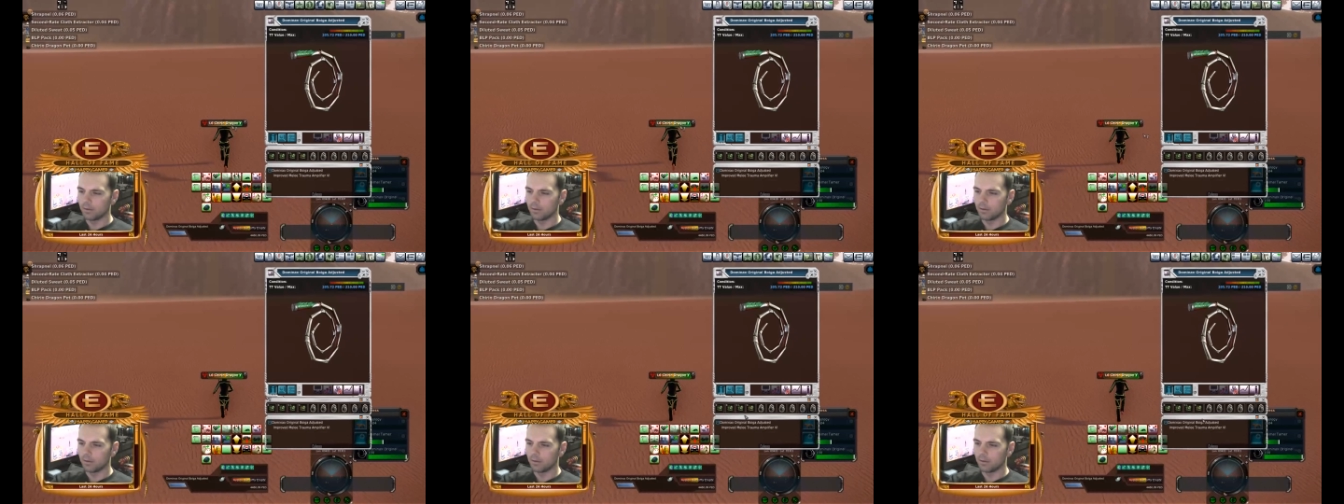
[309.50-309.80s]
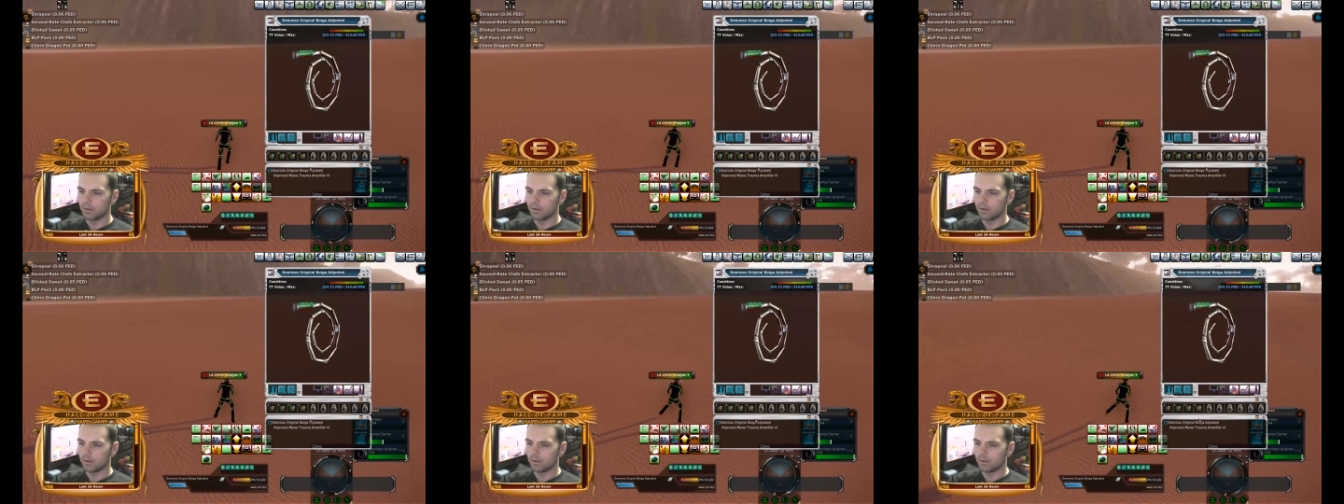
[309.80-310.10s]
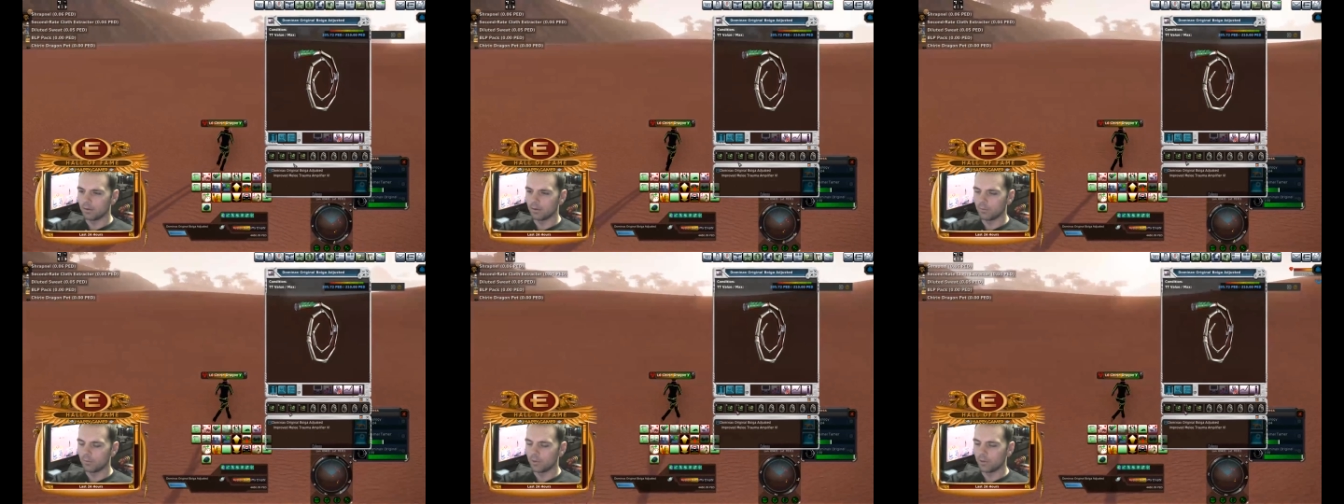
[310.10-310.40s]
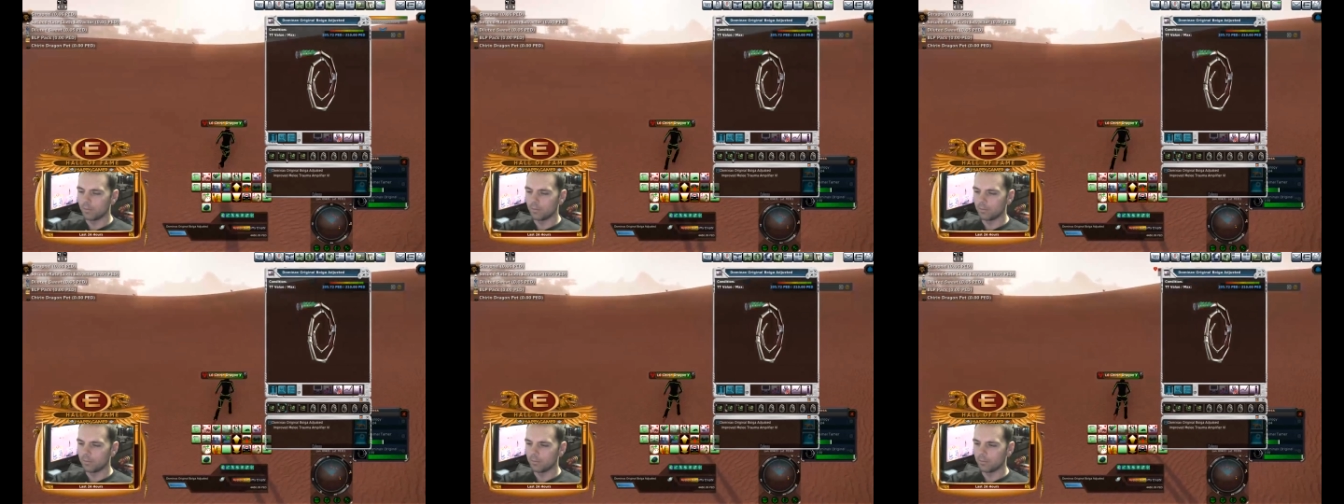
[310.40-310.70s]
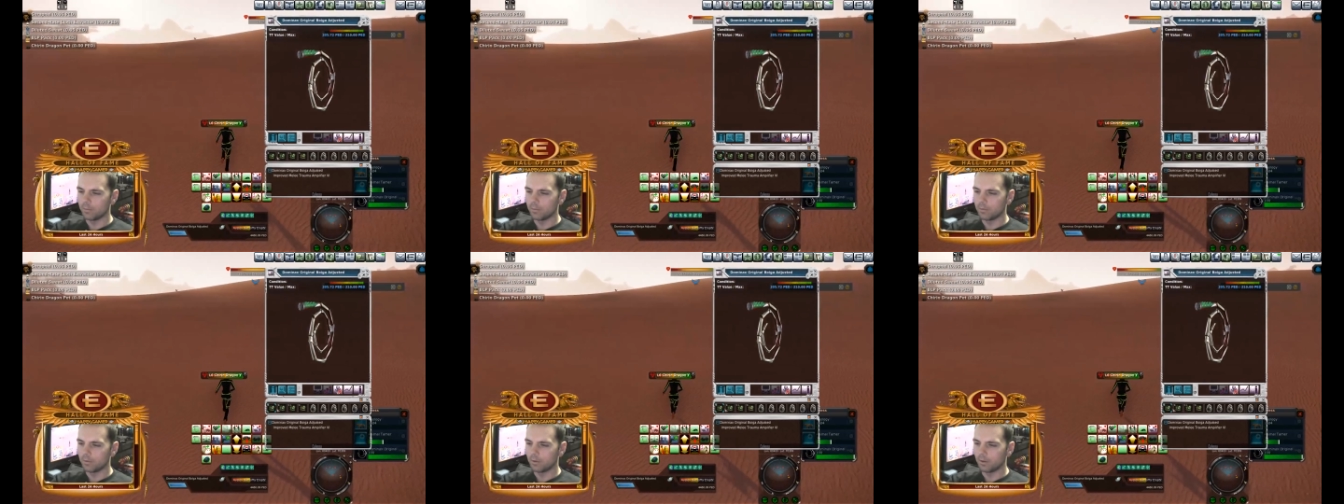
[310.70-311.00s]
And on the whip,
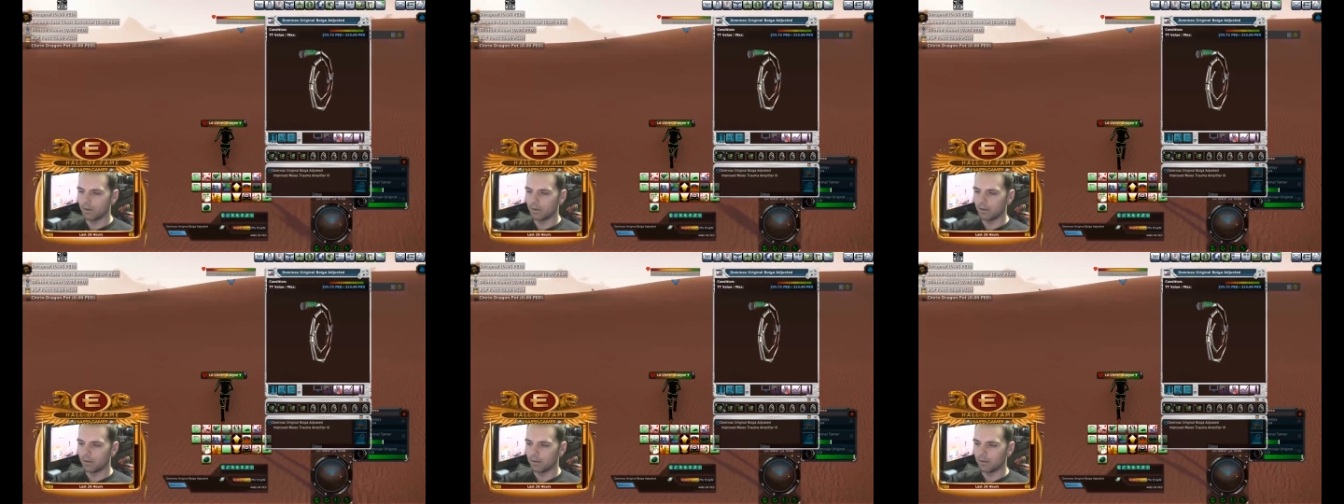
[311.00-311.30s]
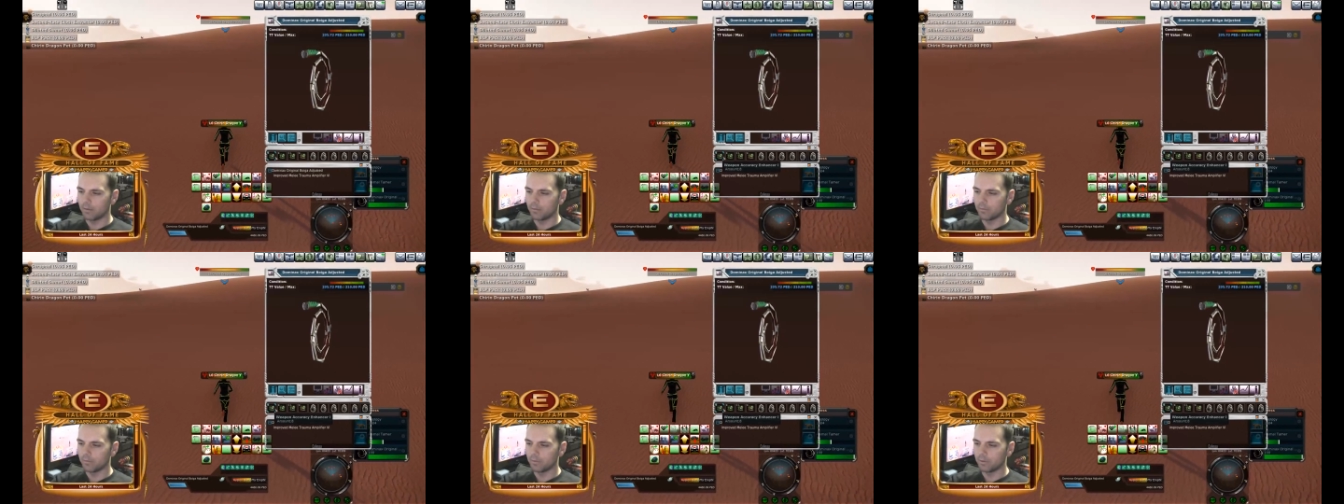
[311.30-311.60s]
I have